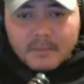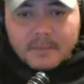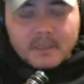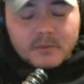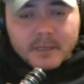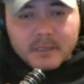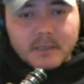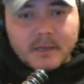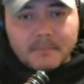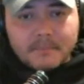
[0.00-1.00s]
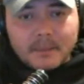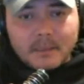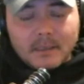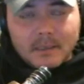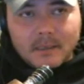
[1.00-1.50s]
dressed up
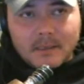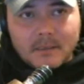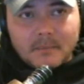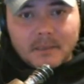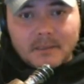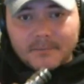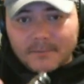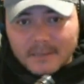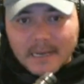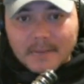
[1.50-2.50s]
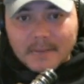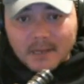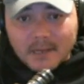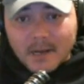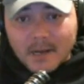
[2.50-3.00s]
in different type of
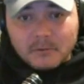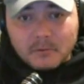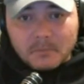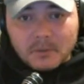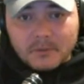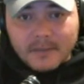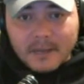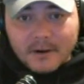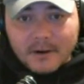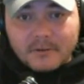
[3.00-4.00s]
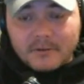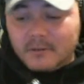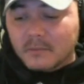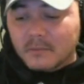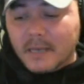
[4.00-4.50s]
costumes, your
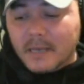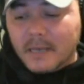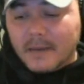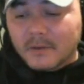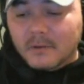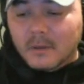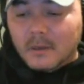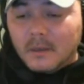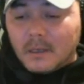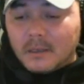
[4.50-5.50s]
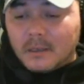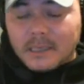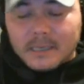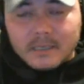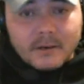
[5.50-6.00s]
characters and what have you. And
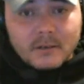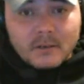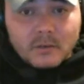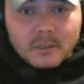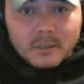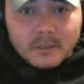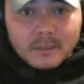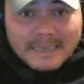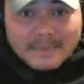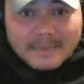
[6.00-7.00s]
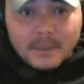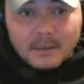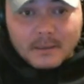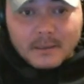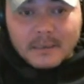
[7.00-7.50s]
then I started noticing
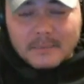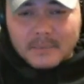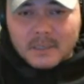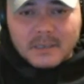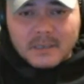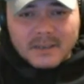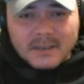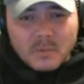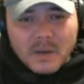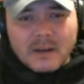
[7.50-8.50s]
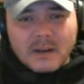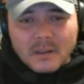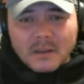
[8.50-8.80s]
steampunk, and I'm just like, wow,